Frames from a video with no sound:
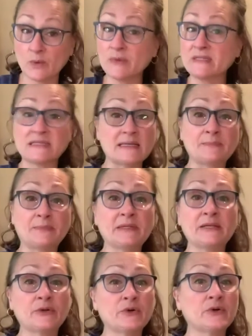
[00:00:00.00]
We
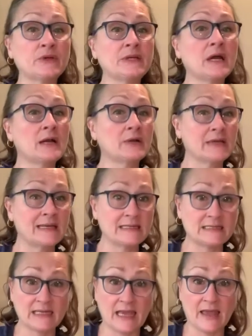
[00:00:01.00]
simply could not get it
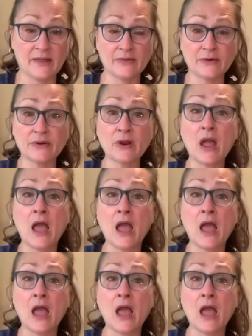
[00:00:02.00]
together.